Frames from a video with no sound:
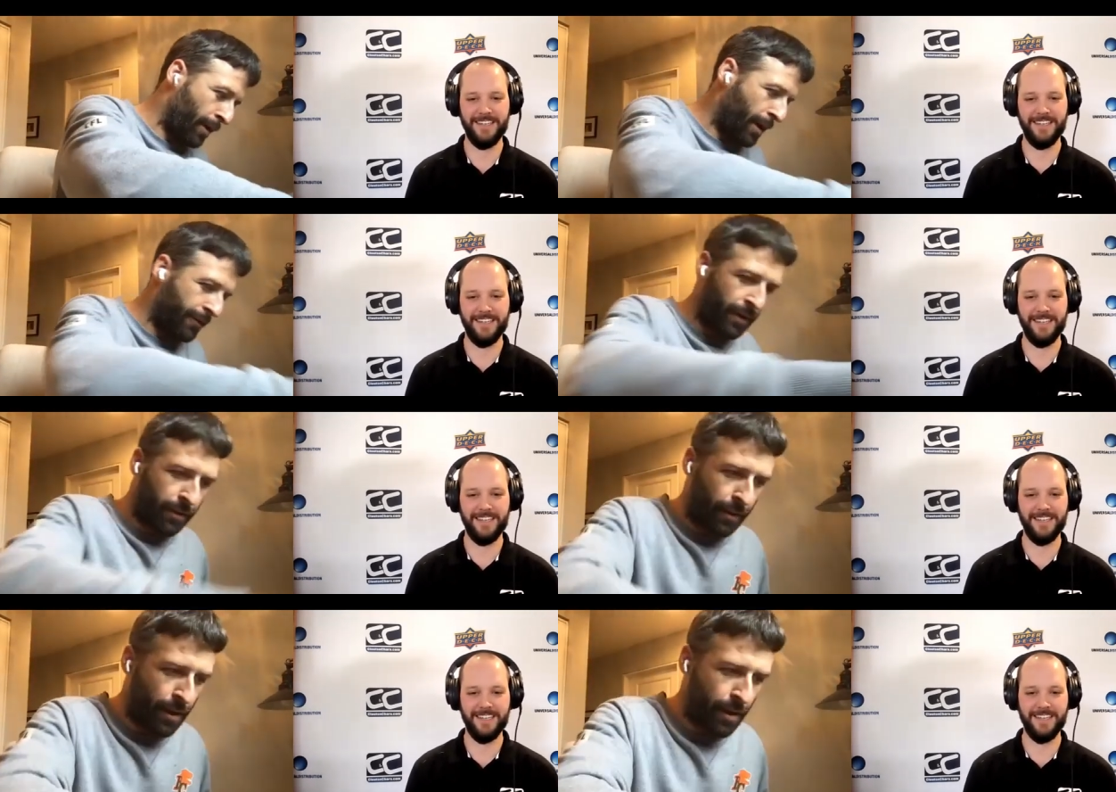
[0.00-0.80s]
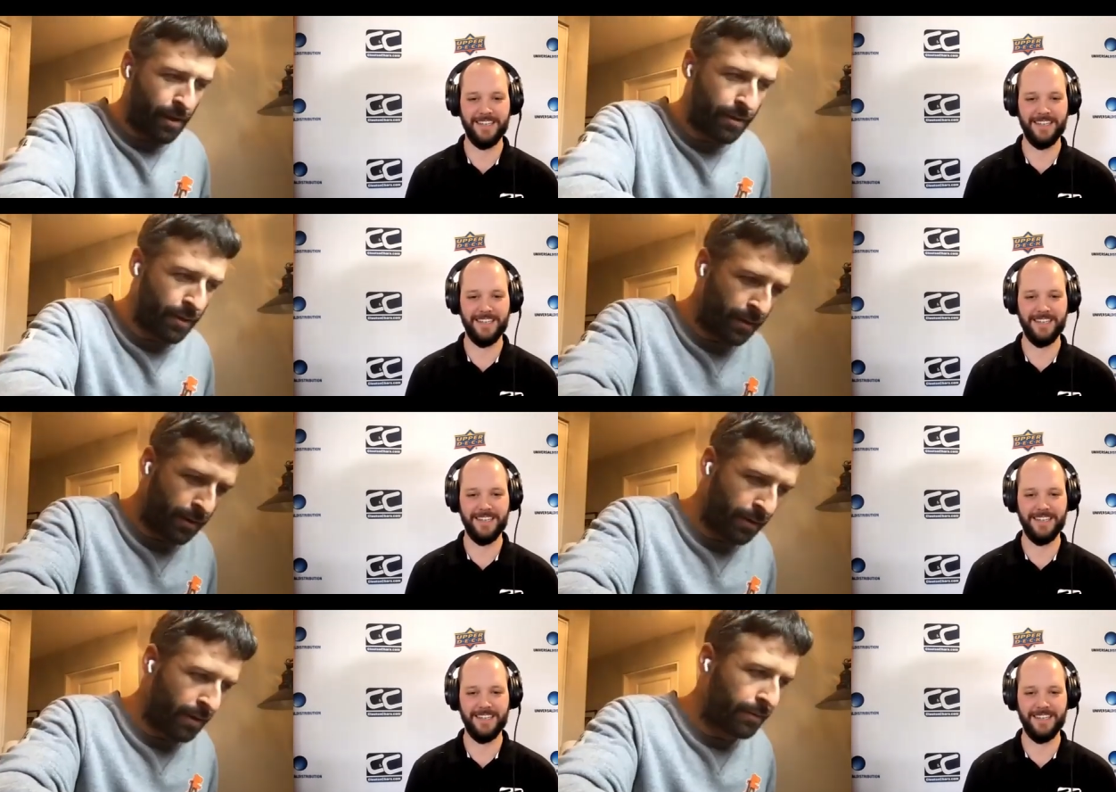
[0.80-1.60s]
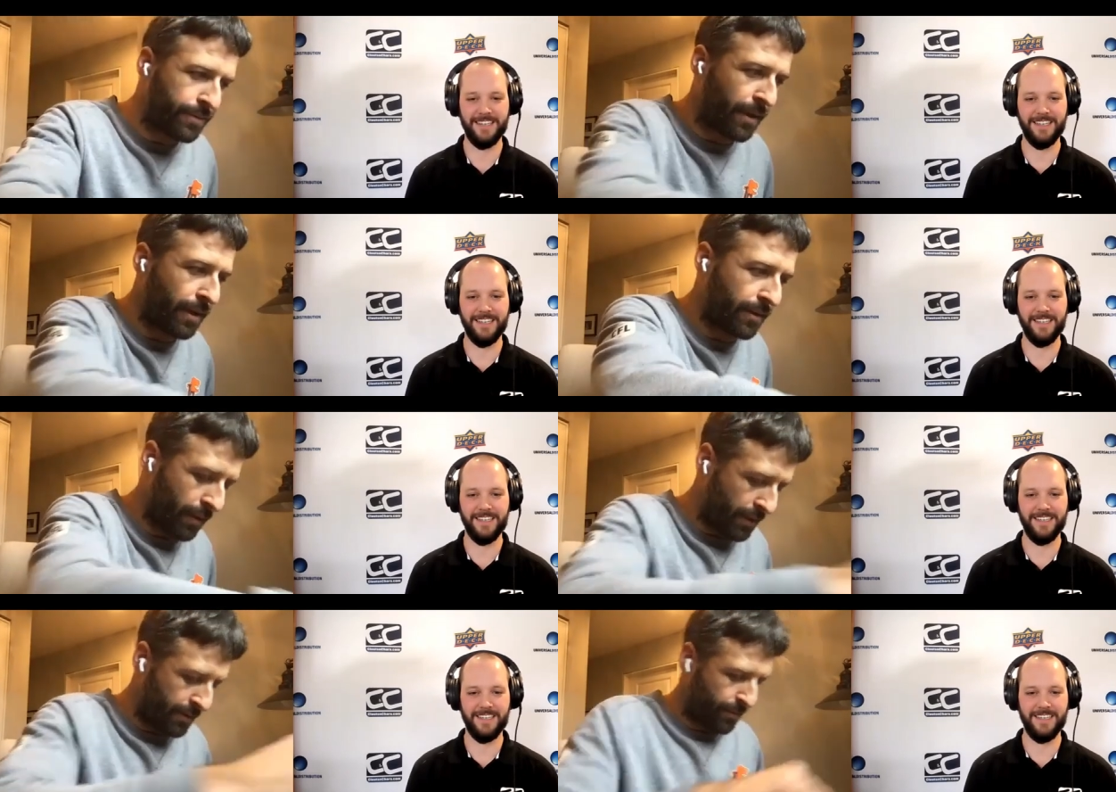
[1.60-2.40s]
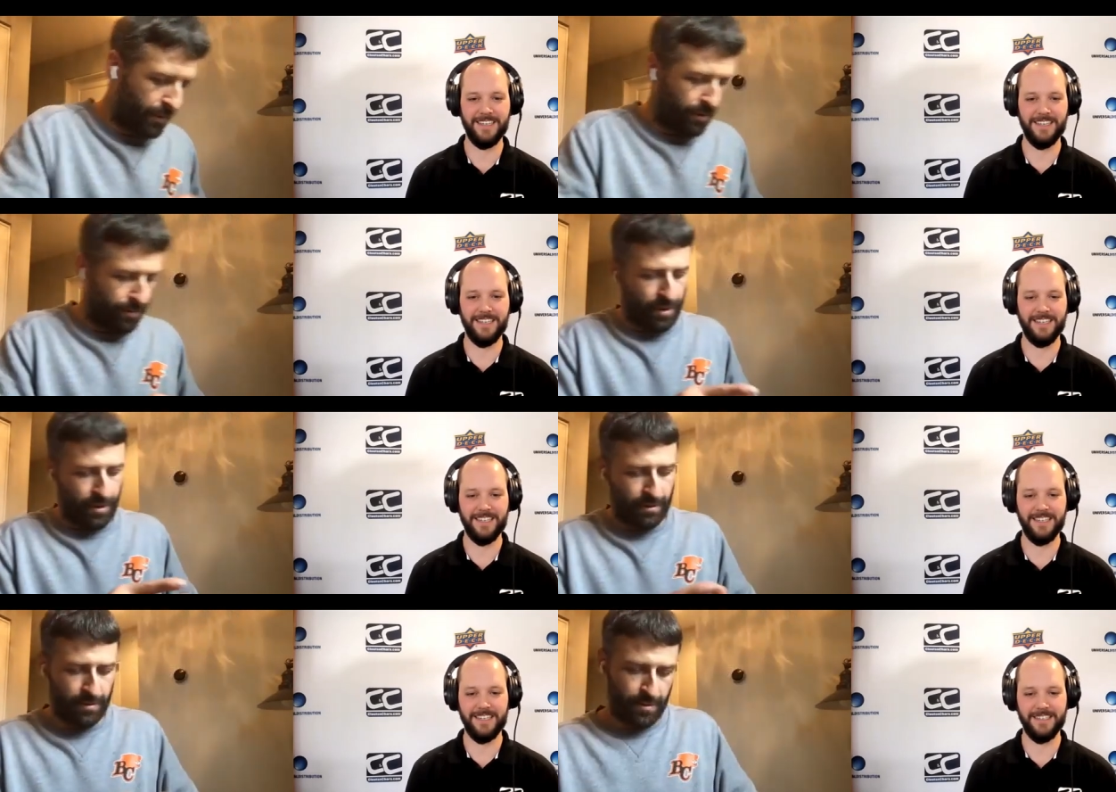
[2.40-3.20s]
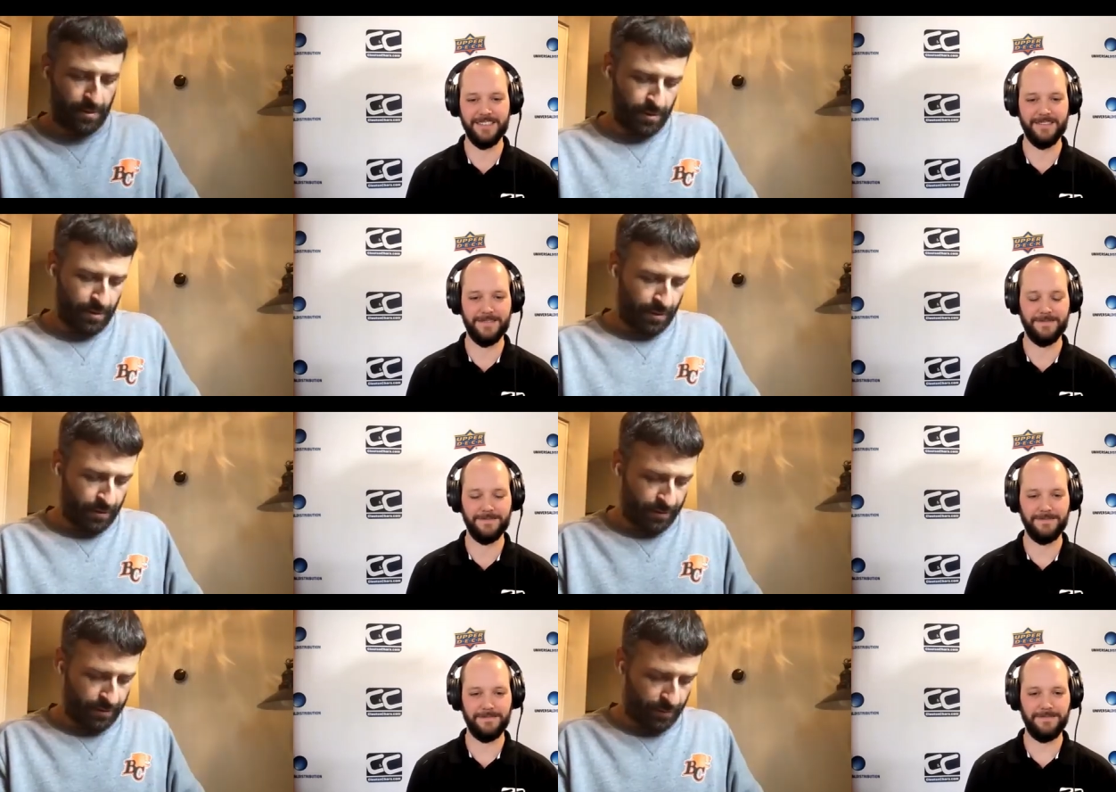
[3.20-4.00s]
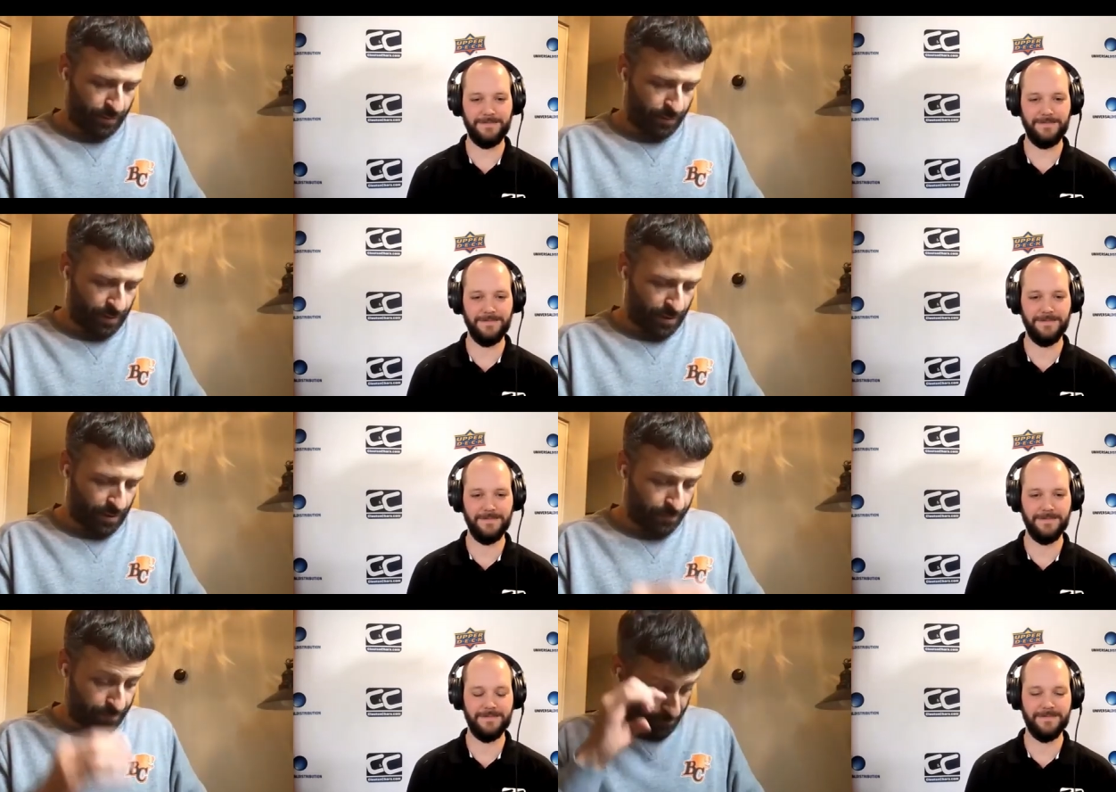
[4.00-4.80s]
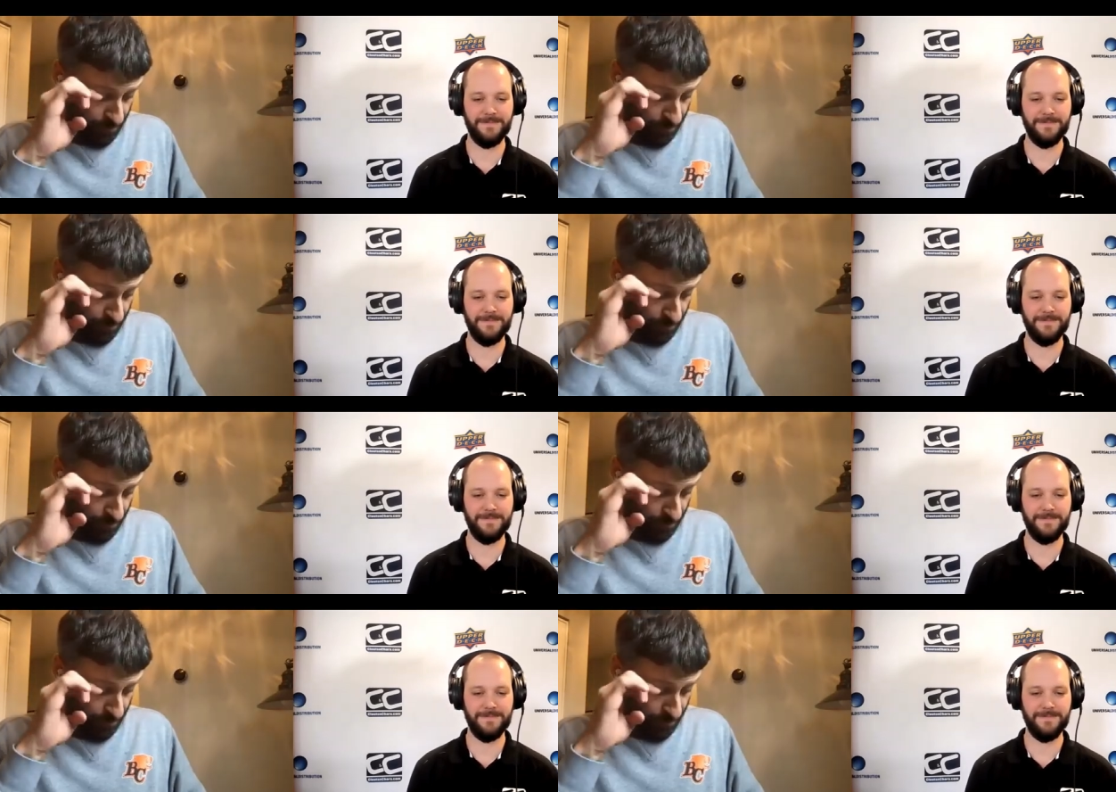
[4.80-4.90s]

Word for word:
Speaker 1: i don't have anything hidden in here no second to last one okay see what we got.